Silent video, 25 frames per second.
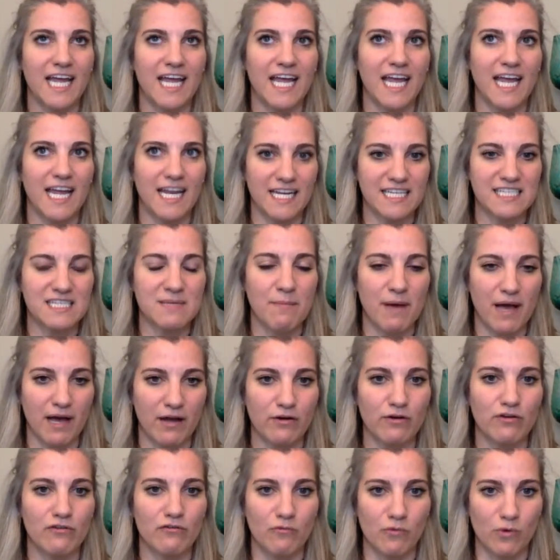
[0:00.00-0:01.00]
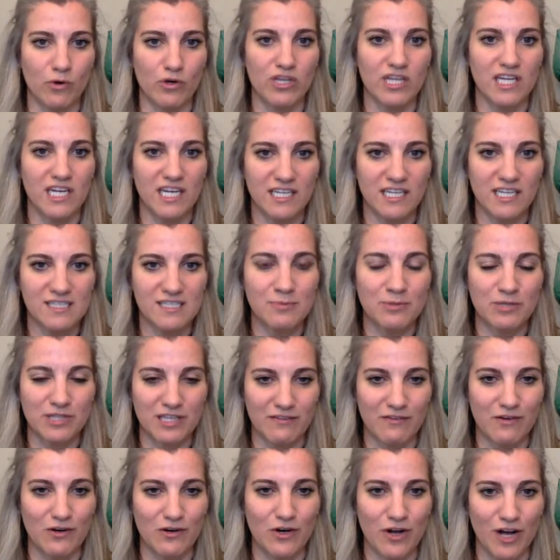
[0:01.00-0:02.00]
And it's a matter of worthiness, believe
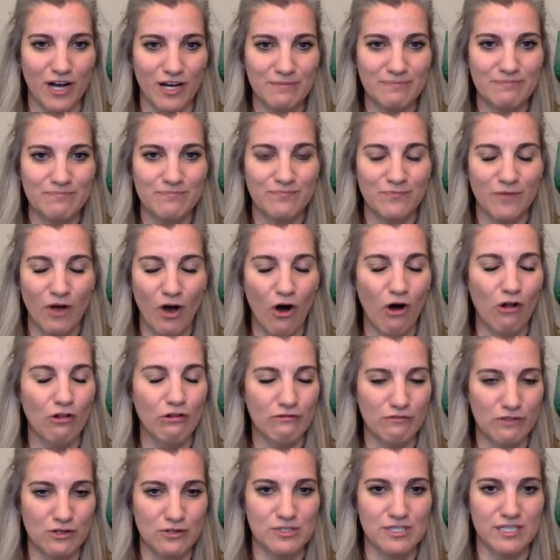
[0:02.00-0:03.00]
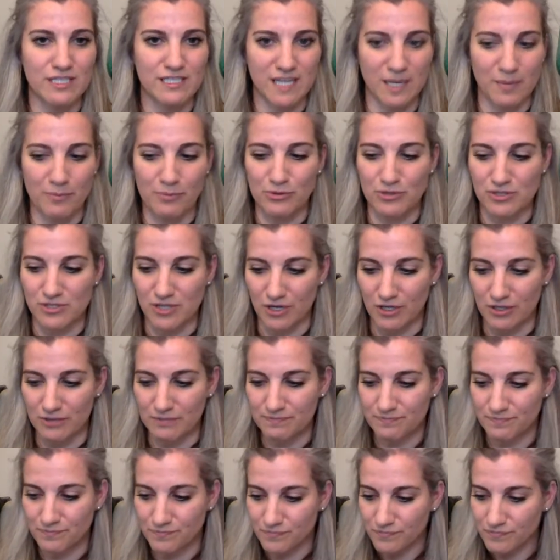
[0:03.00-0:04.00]
it or not. All of those examples
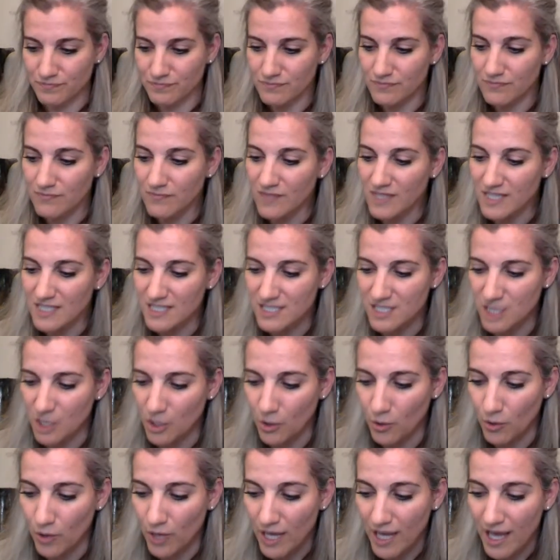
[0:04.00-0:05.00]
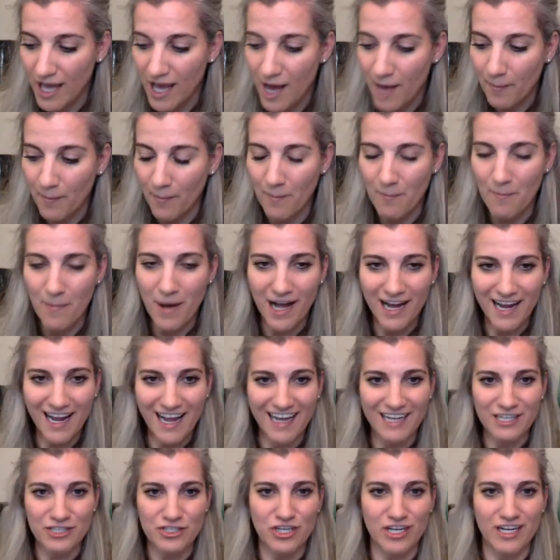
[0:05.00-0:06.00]
are. So, my
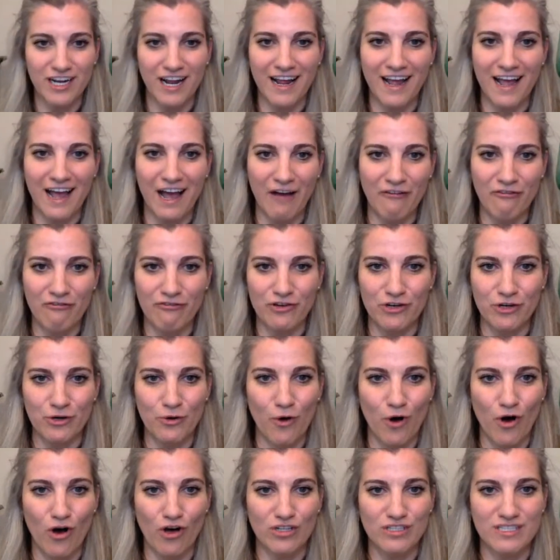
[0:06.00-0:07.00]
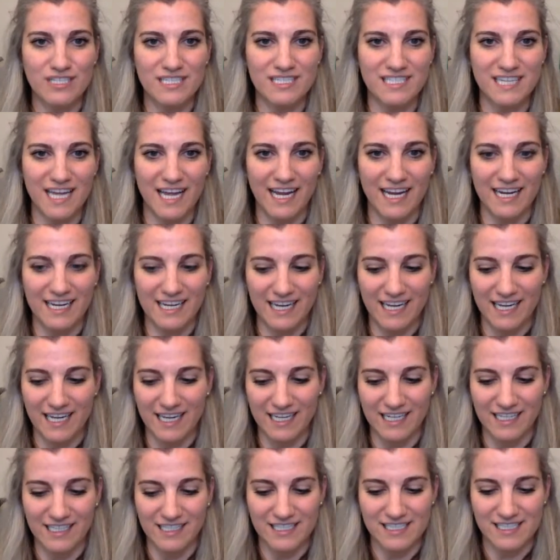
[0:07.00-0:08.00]
action I have for you all today
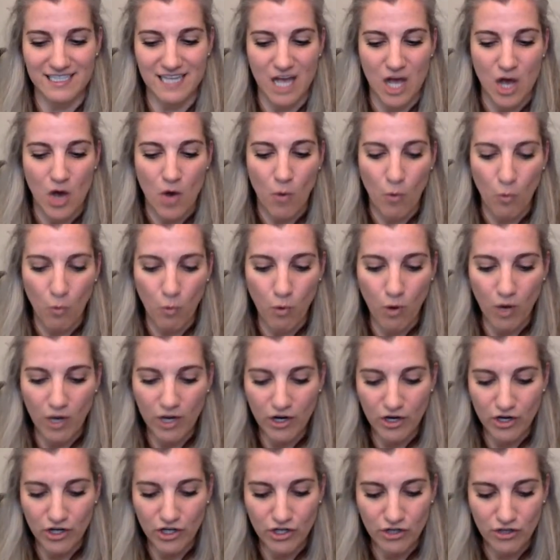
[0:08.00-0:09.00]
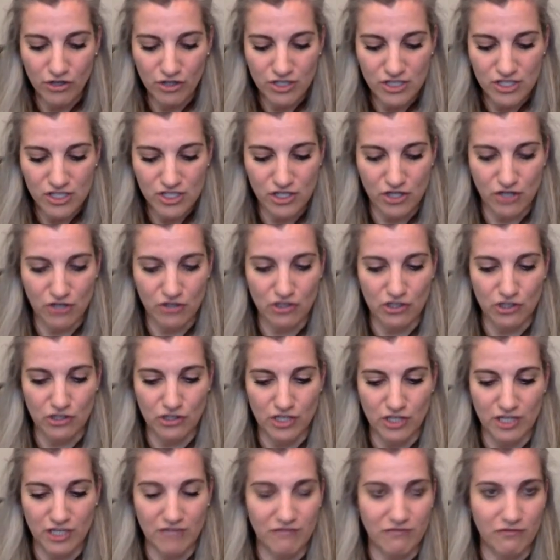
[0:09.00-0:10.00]
is what are you going to start
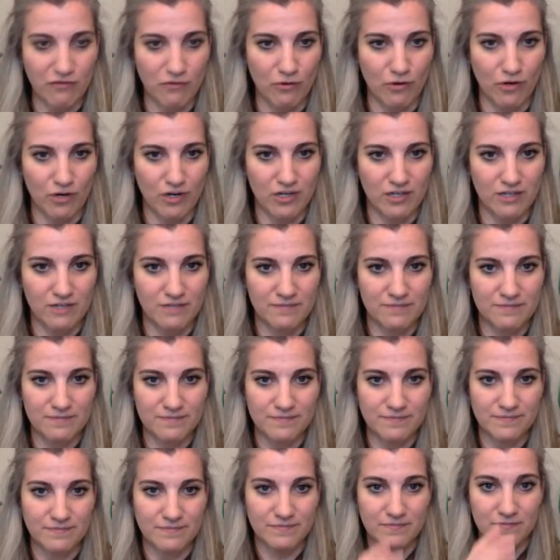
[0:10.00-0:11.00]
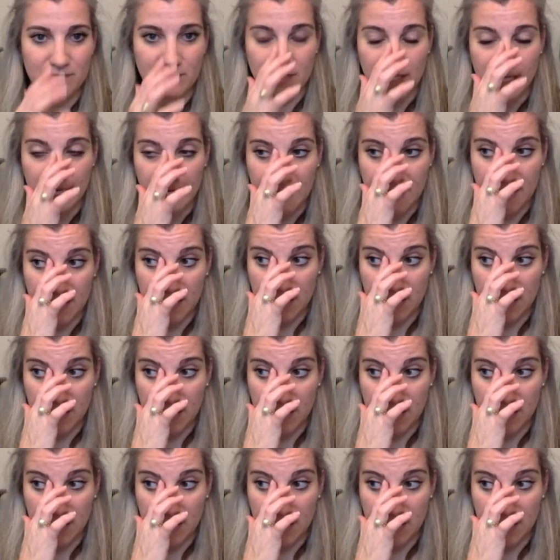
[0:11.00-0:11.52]
looking for in